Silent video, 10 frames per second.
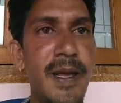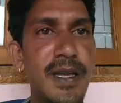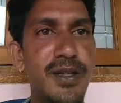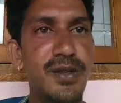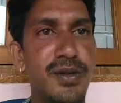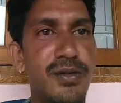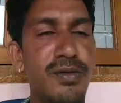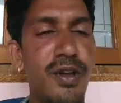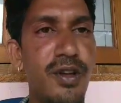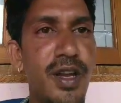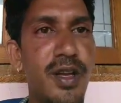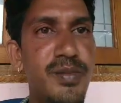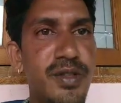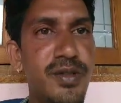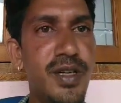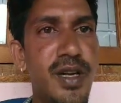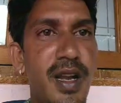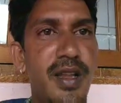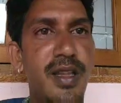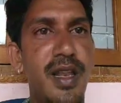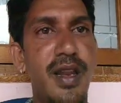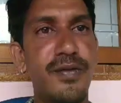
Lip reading: So you can observe that the left